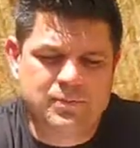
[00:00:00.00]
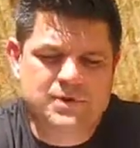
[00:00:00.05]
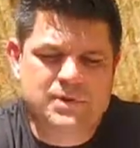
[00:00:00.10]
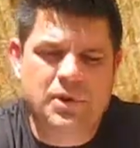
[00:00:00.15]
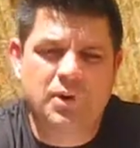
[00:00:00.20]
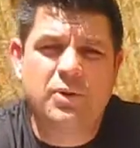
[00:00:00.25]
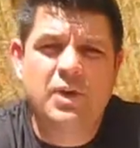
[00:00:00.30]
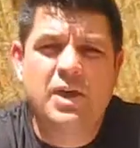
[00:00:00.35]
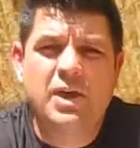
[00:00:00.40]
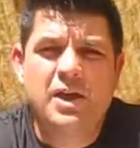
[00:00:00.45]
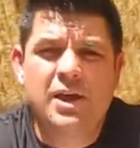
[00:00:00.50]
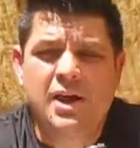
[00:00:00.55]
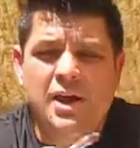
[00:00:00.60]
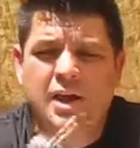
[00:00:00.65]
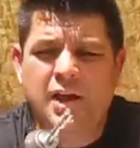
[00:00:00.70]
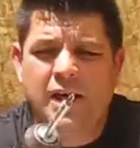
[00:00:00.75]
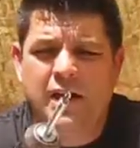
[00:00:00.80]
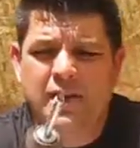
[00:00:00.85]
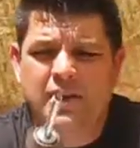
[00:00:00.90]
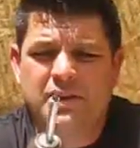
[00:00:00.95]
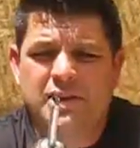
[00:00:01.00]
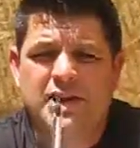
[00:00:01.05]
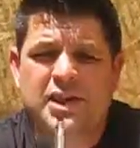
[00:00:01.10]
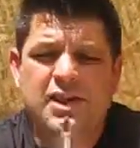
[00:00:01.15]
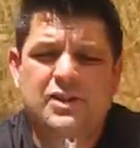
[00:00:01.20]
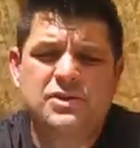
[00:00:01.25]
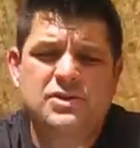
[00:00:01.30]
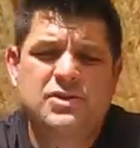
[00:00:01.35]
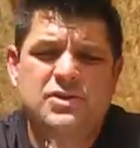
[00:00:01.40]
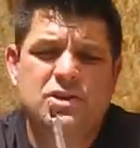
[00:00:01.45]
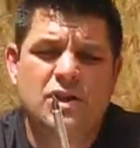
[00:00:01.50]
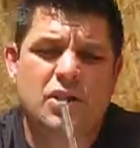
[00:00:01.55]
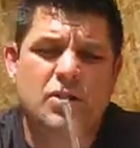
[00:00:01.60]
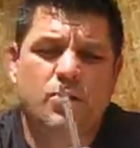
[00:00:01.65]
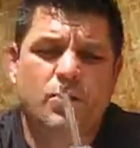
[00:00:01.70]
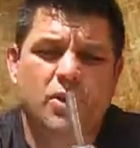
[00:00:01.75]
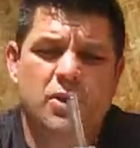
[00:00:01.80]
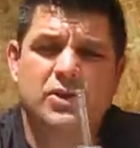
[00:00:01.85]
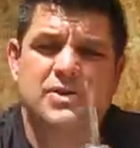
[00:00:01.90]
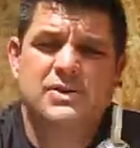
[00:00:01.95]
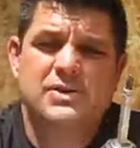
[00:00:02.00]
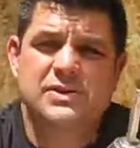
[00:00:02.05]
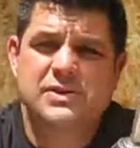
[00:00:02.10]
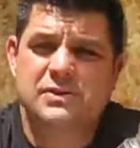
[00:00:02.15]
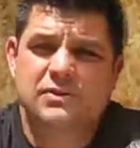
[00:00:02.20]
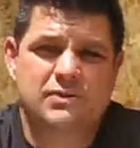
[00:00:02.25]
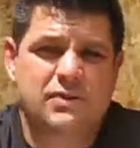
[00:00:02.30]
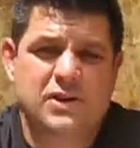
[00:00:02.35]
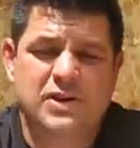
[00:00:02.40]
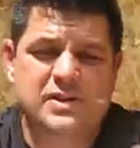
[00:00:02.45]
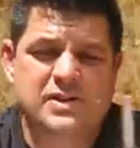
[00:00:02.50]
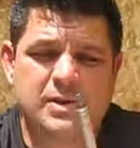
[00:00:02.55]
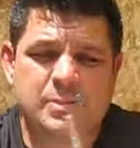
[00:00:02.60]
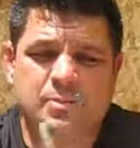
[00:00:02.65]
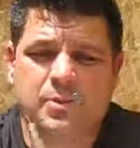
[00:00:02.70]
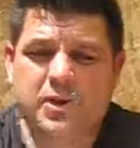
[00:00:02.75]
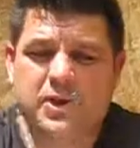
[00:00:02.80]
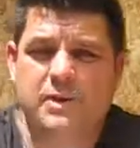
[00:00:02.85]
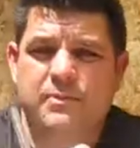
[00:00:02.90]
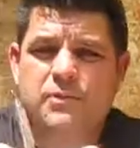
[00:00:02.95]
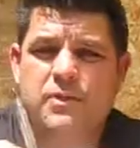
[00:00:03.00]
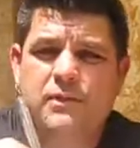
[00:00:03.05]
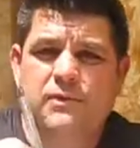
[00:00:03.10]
So the keyless chuck works very simply.